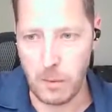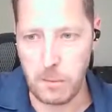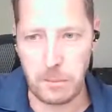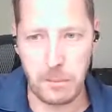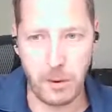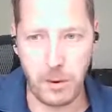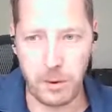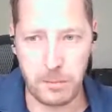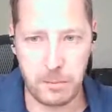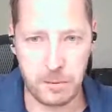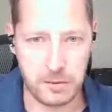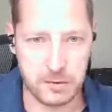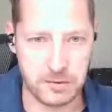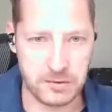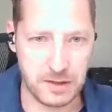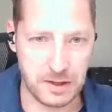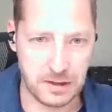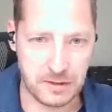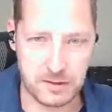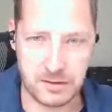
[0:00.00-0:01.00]

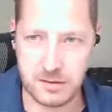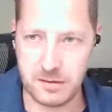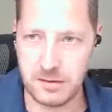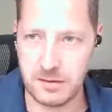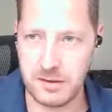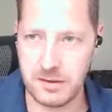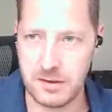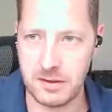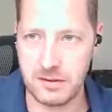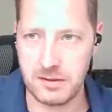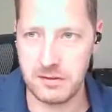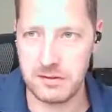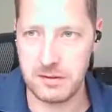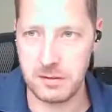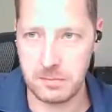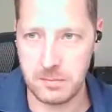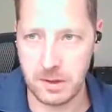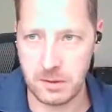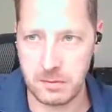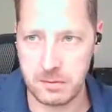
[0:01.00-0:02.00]
for-purpose sector, as
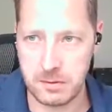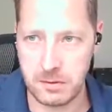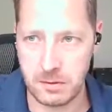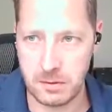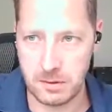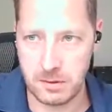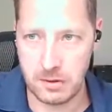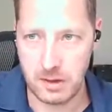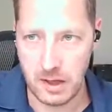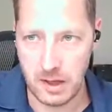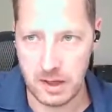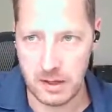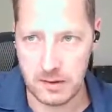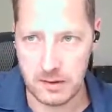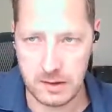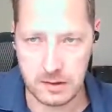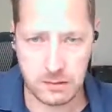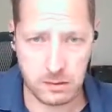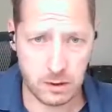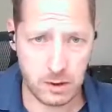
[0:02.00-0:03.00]
it's sometimes called,
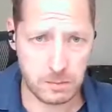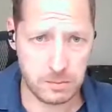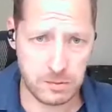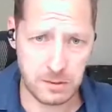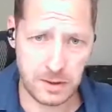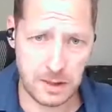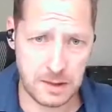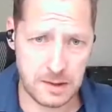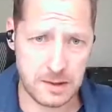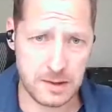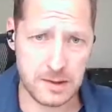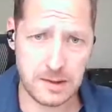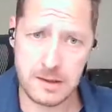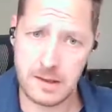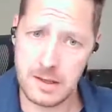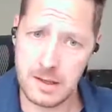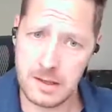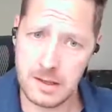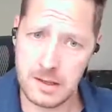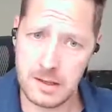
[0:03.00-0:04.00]
need to come together
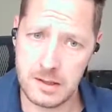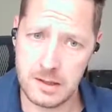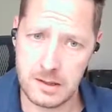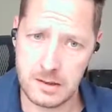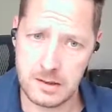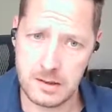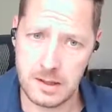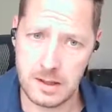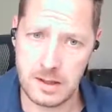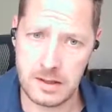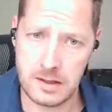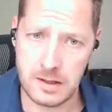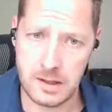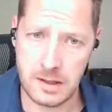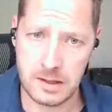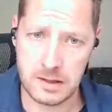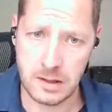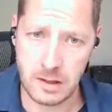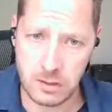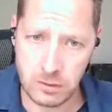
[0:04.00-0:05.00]

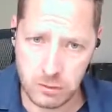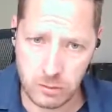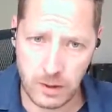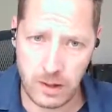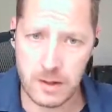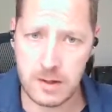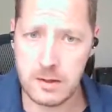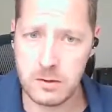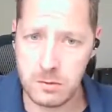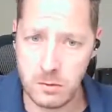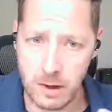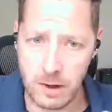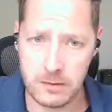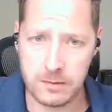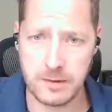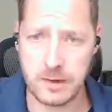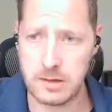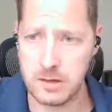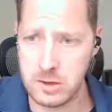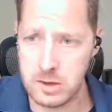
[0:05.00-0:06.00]
and try and
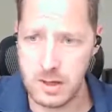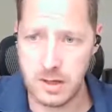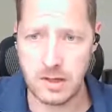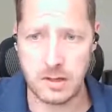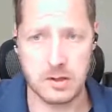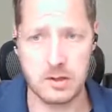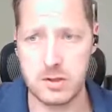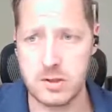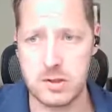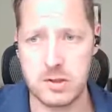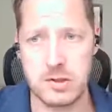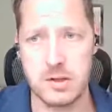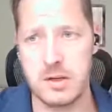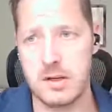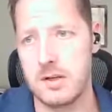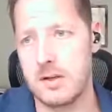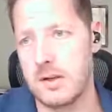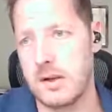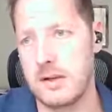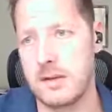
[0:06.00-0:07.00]
drive that change.
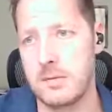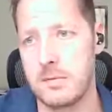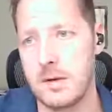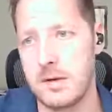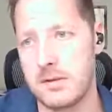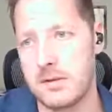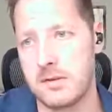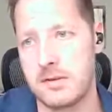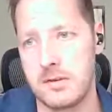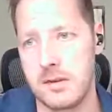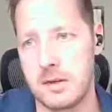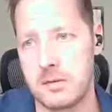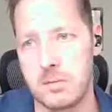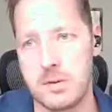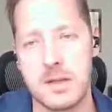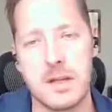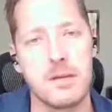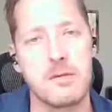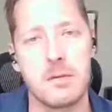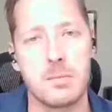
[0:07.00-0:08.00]
Otherwise,
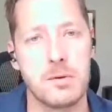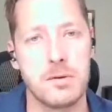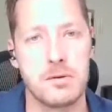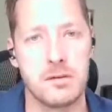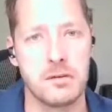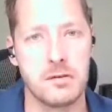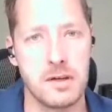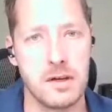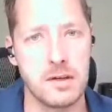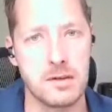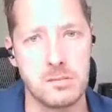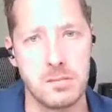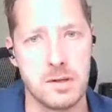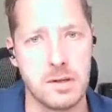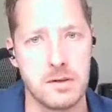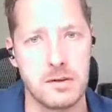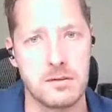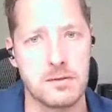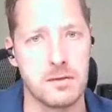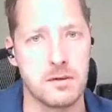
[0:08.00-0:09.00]
it will never be
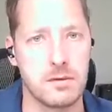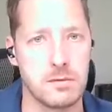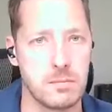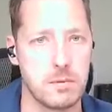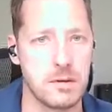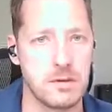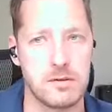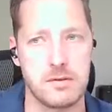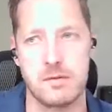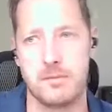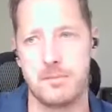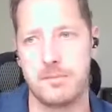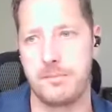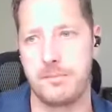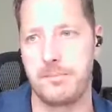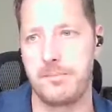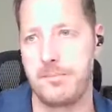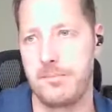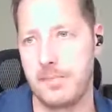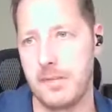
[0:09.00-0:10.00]
sustainable in the first place.
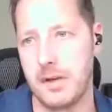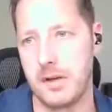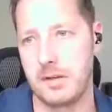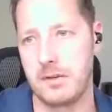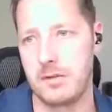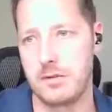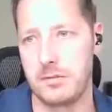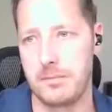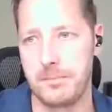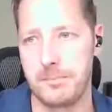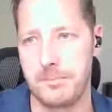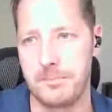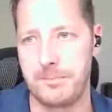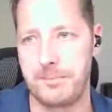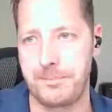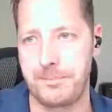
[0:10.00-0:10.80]
Thanks.